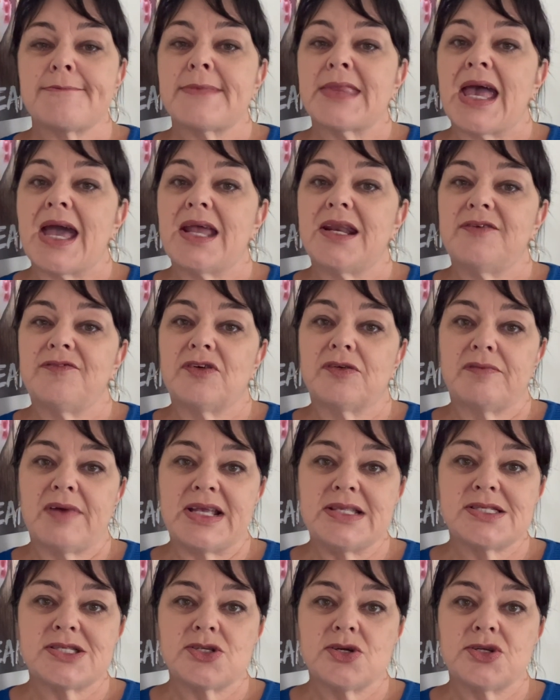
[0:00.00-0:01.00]
And if a
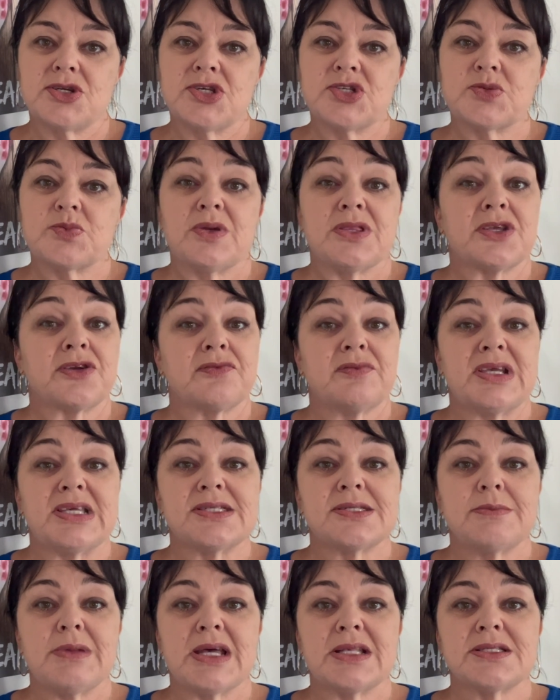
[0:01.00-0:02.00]
rates notice with an arrears
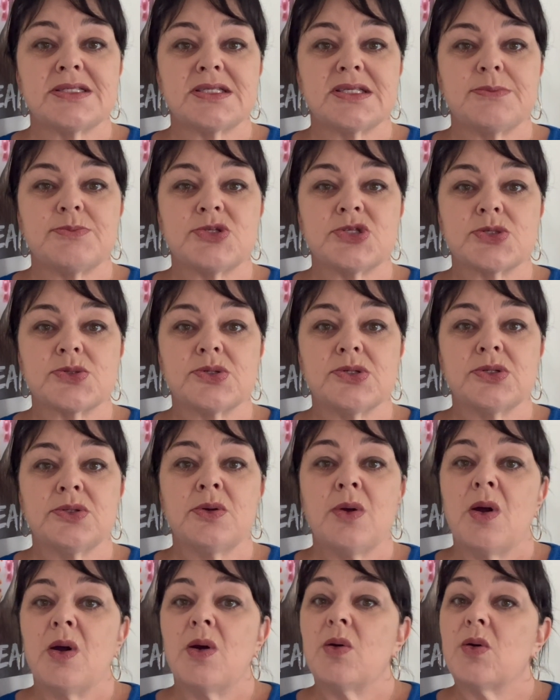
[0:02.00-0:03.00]
amount slips through,
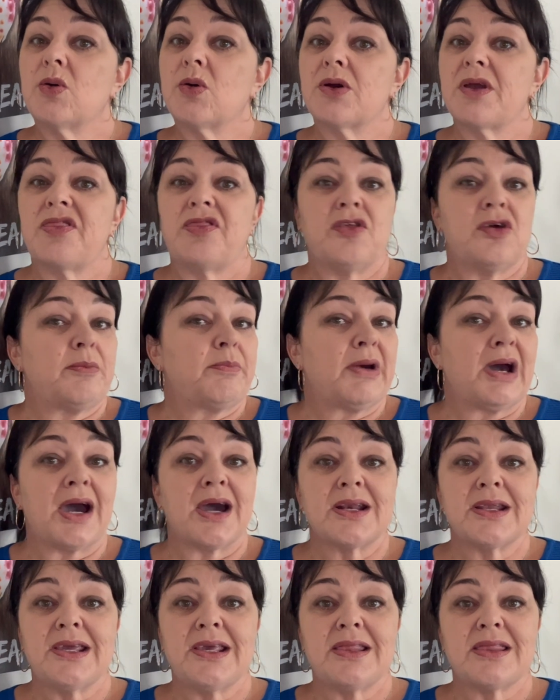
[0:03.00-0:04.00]
or a third
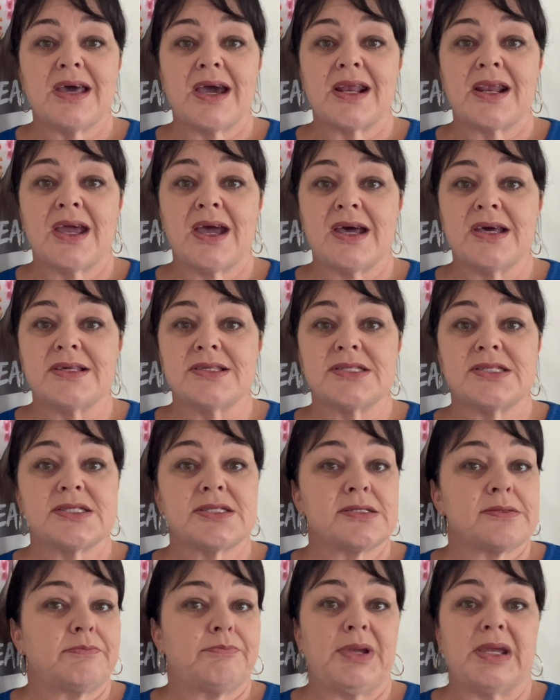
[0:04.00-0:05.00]
party that has
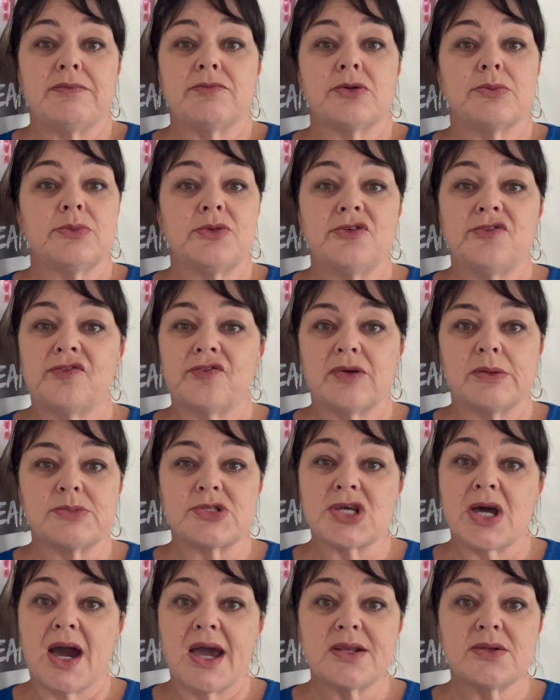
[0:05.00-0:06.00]
been removed from
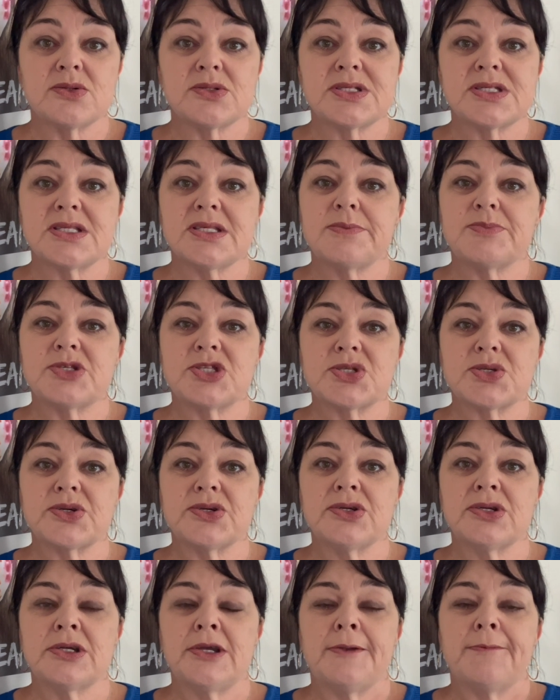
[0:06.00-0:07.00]
title slips
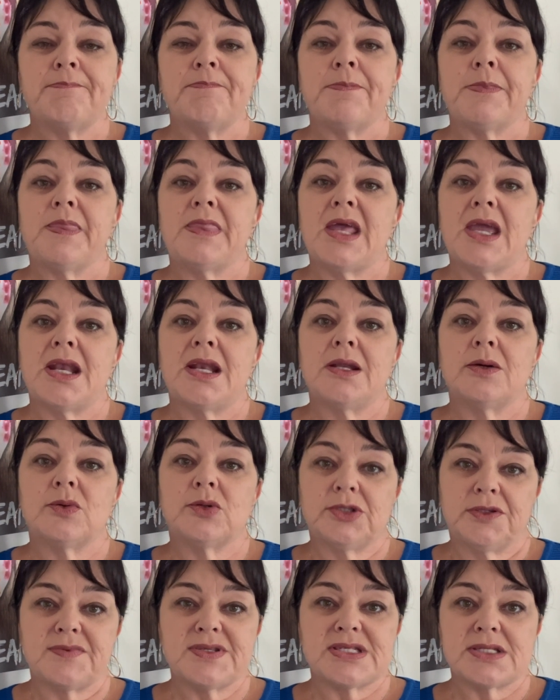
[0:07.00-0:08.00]
through, then all
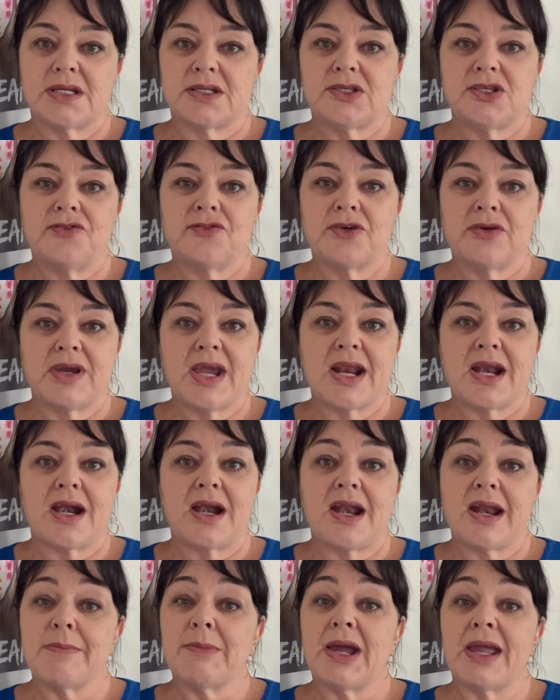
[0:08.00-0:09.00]
of a sudden you've created
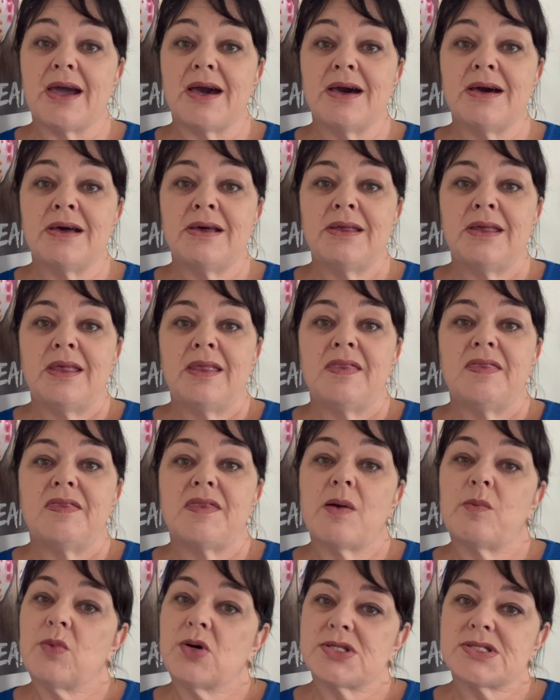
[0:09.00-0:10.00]
an MIR
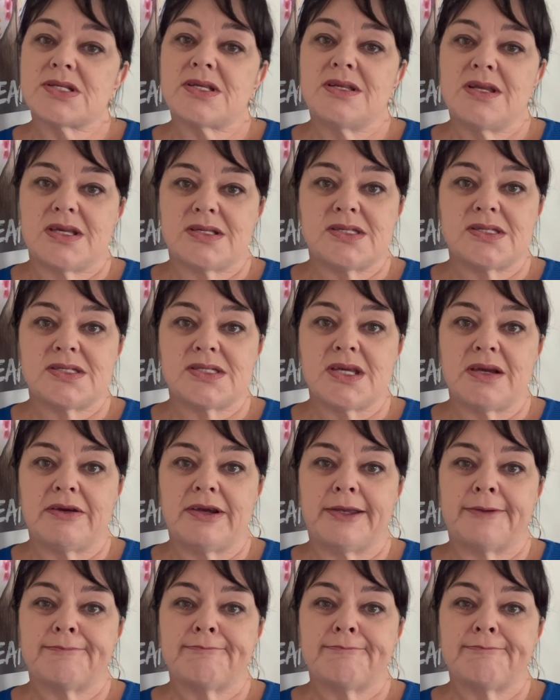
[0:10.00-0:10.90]
that wasn't necessary.